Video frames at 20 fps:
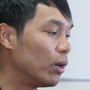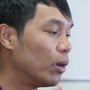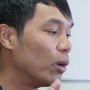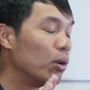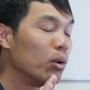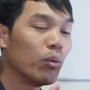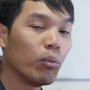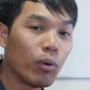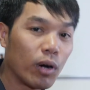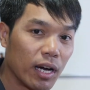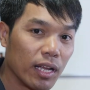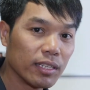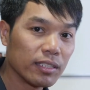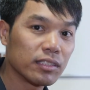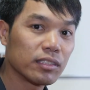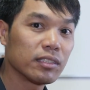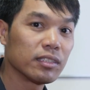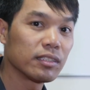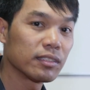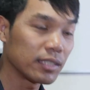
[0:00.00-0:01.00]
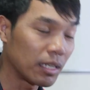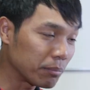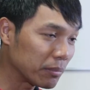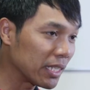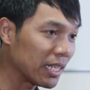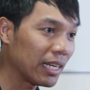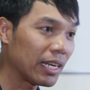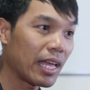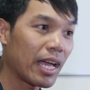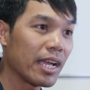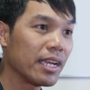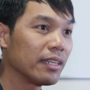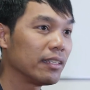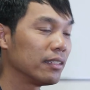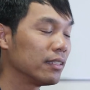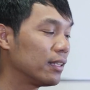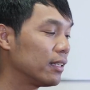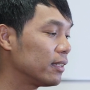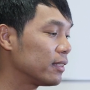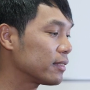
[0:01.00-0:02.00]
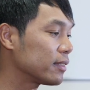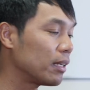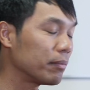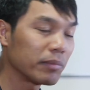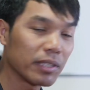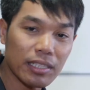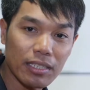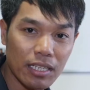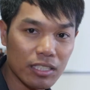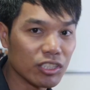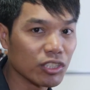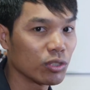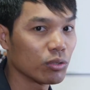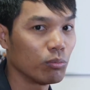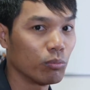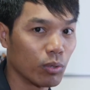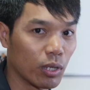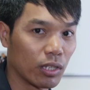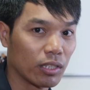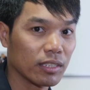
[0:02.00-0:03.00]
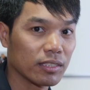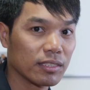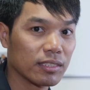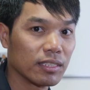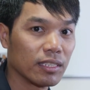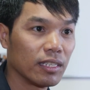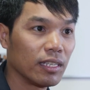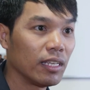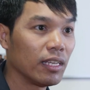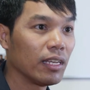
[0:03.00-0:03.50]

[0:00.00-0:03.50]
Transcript: who want something light, something that just works.